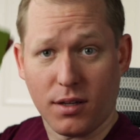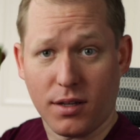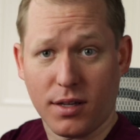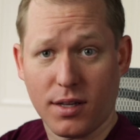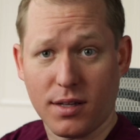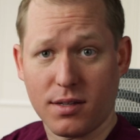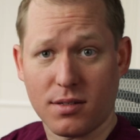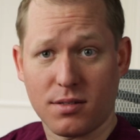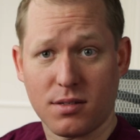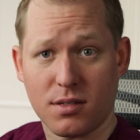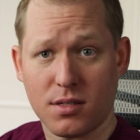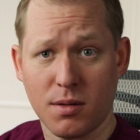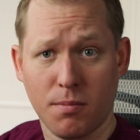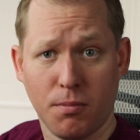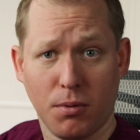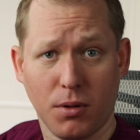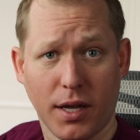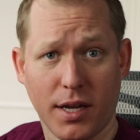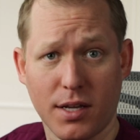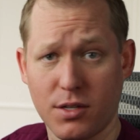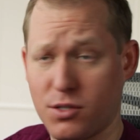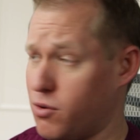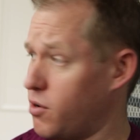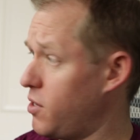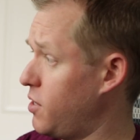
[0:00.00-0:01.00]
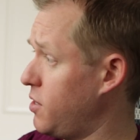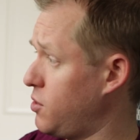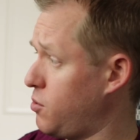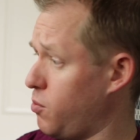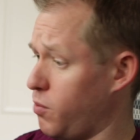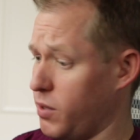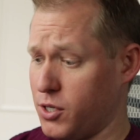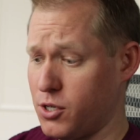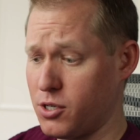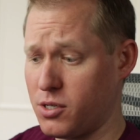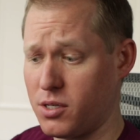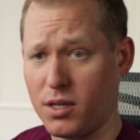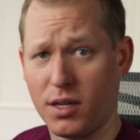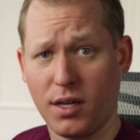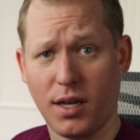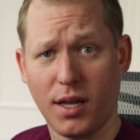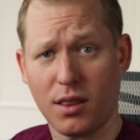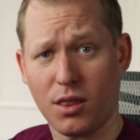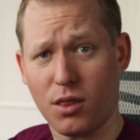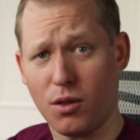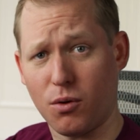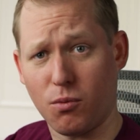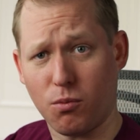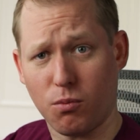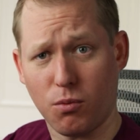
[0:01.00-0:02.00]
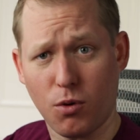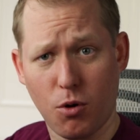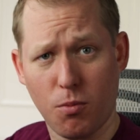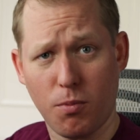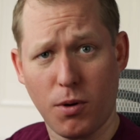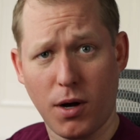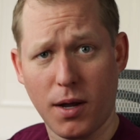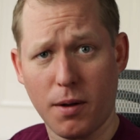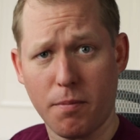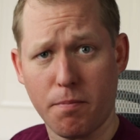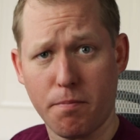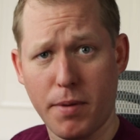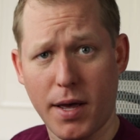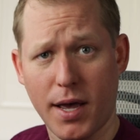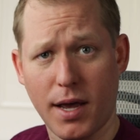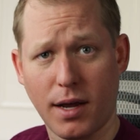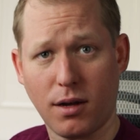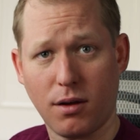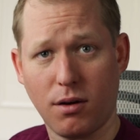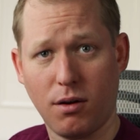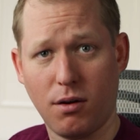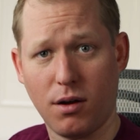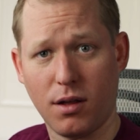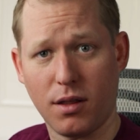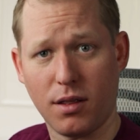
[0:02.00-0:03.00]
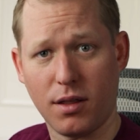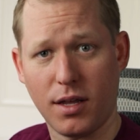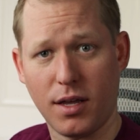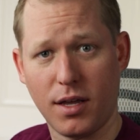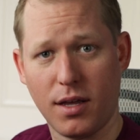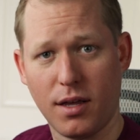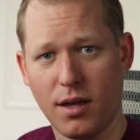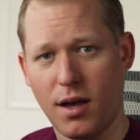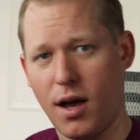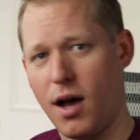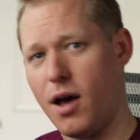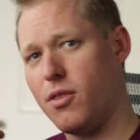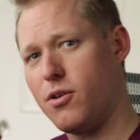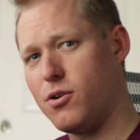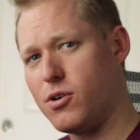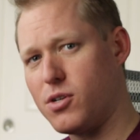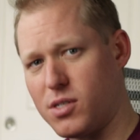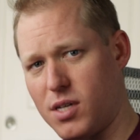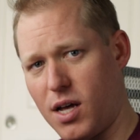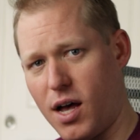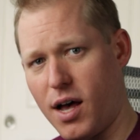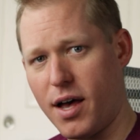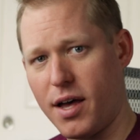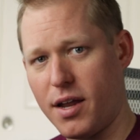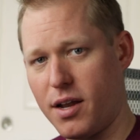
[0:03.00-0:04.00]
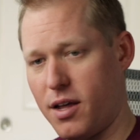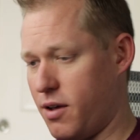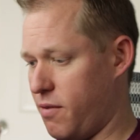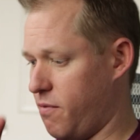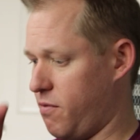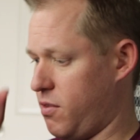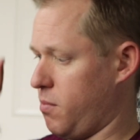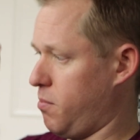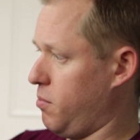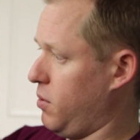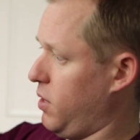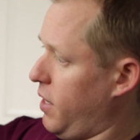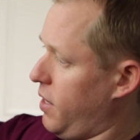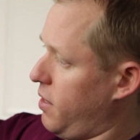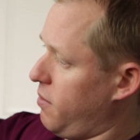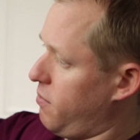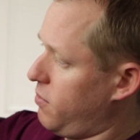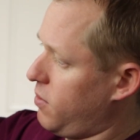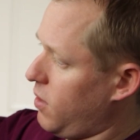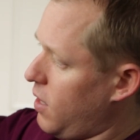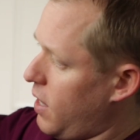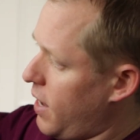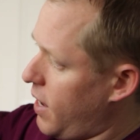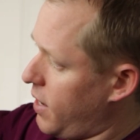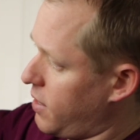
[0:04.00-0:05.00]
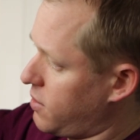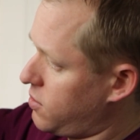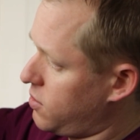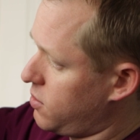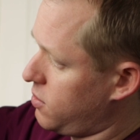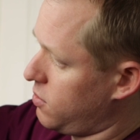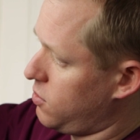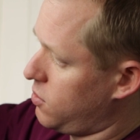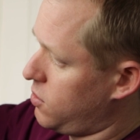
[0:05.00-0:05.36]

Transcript: the simple answer is we just get the robot back on the other side of the plate of glass.